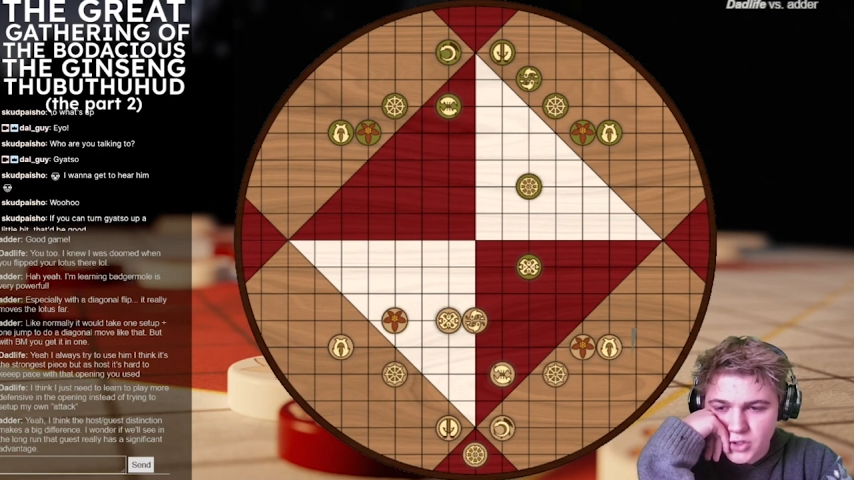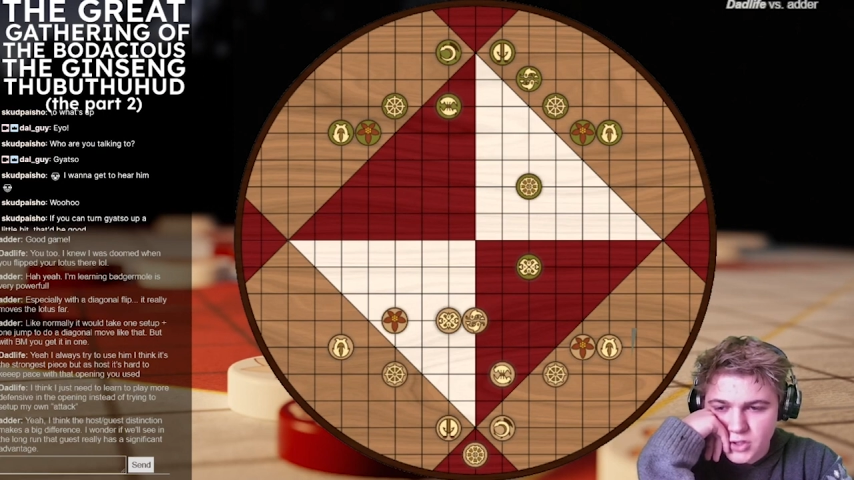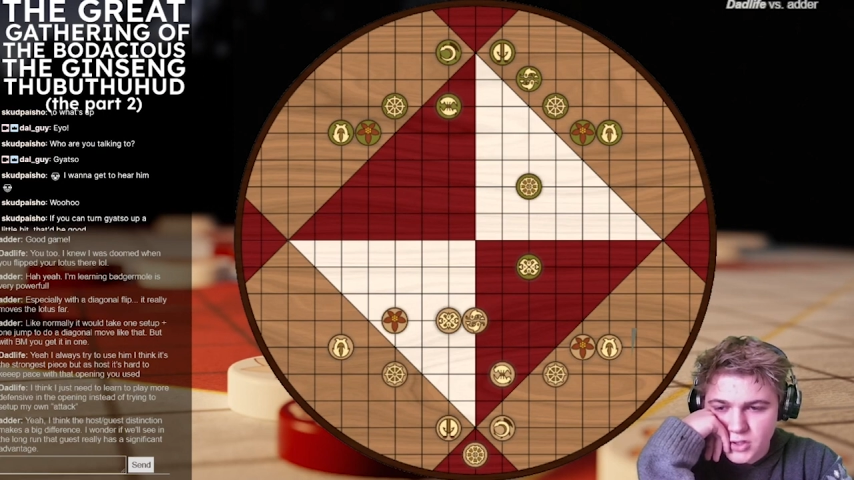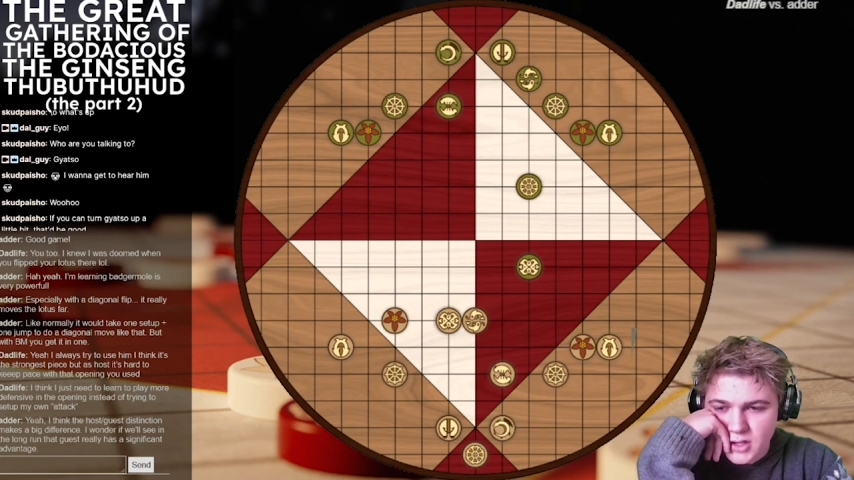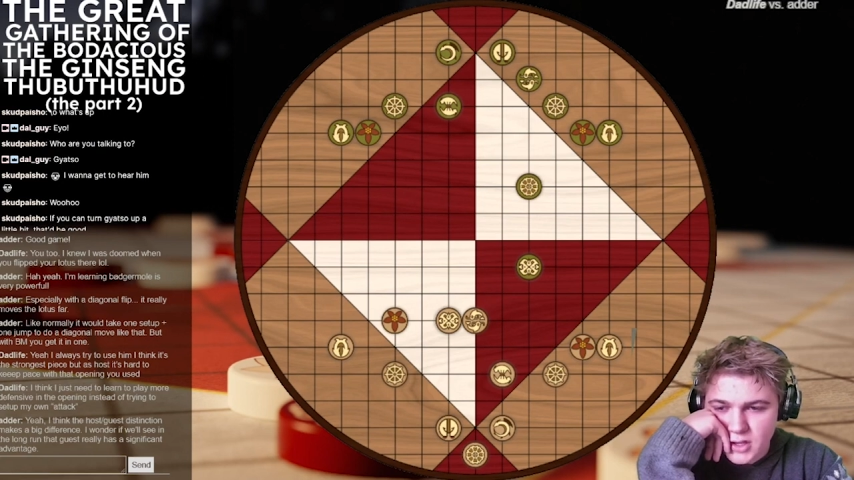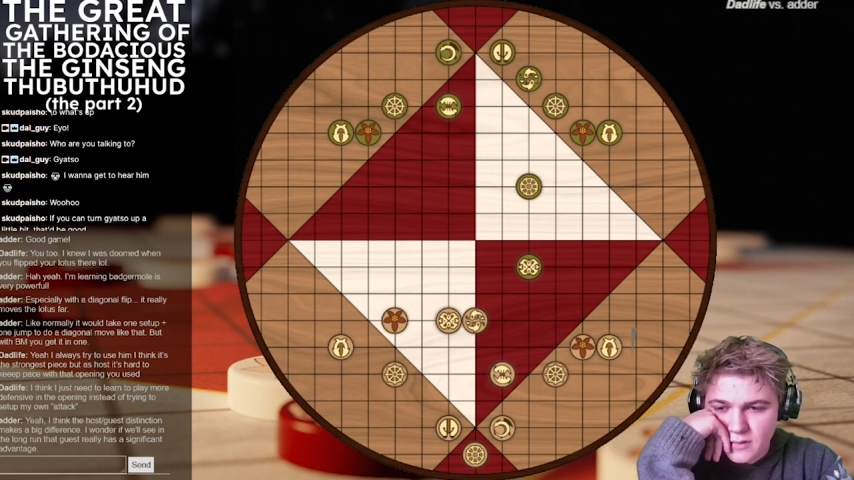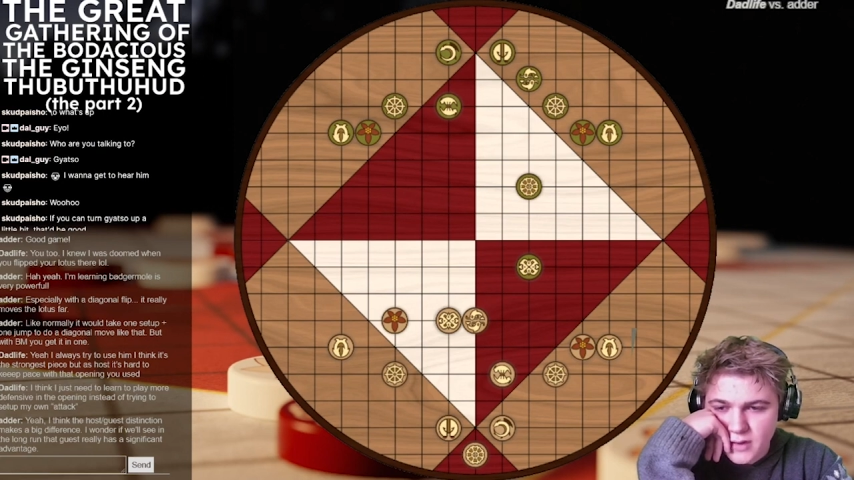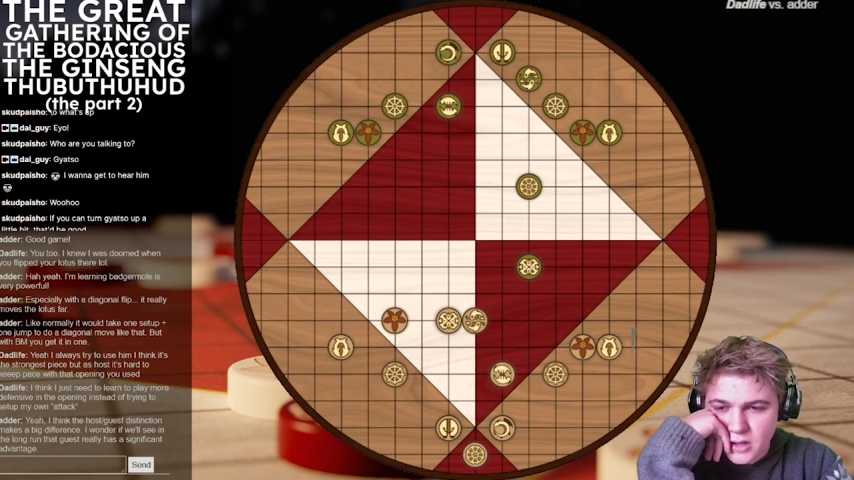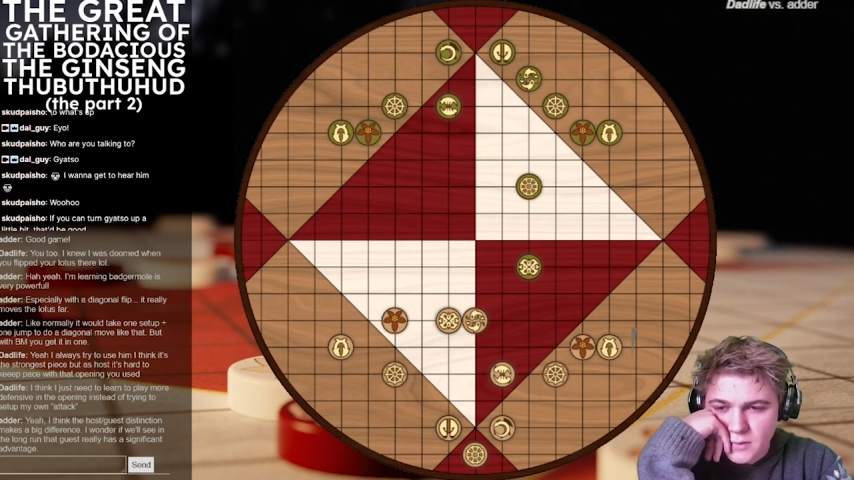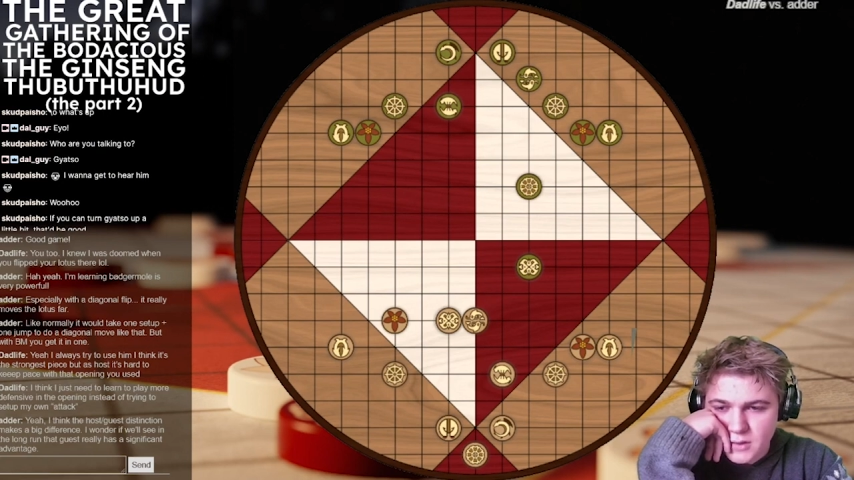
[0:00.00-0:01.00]
Ginseng
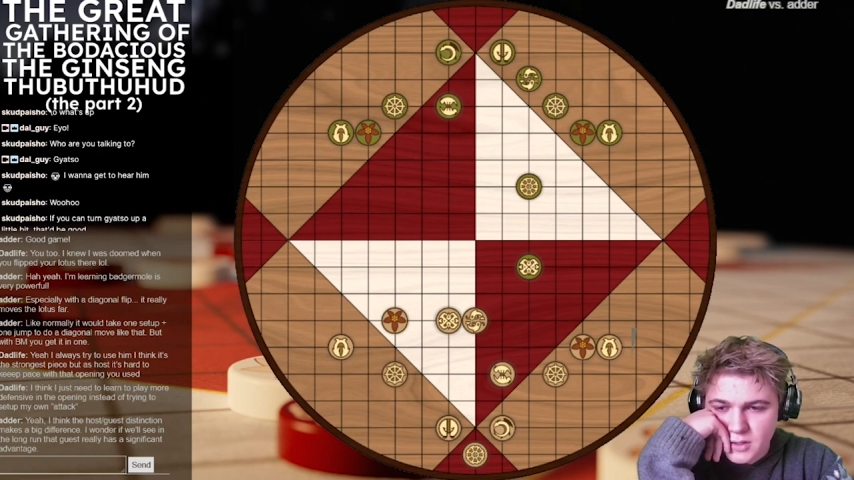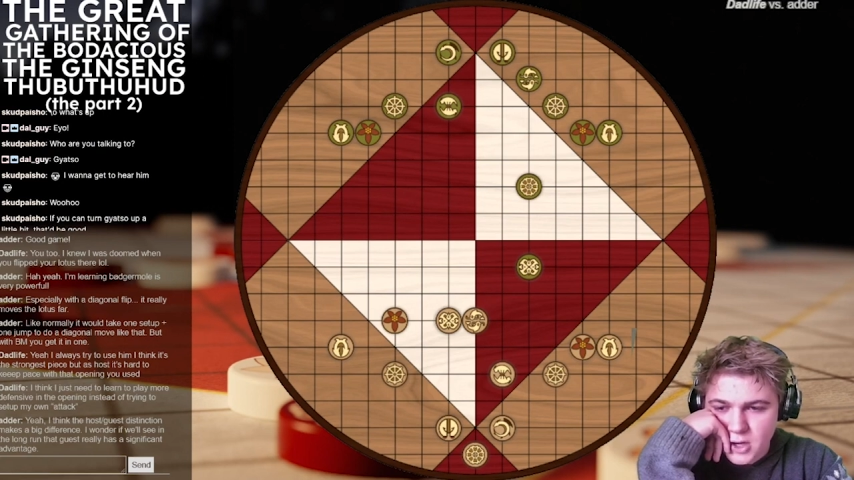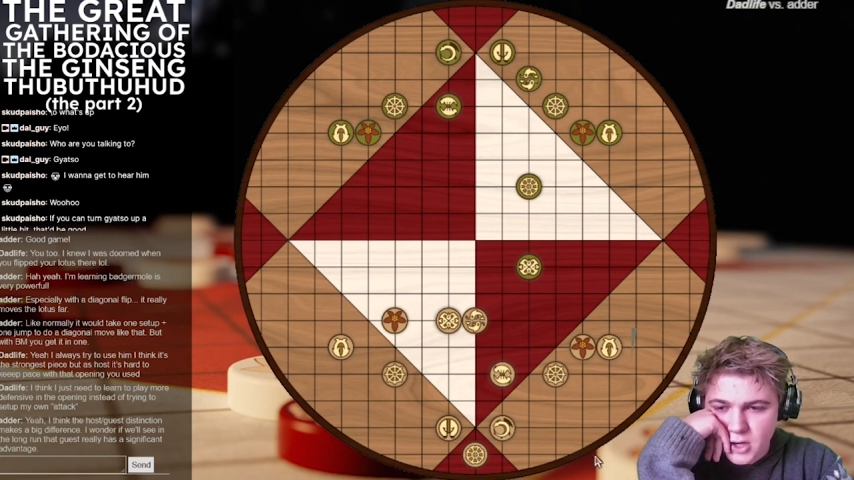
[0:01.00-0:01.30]
development.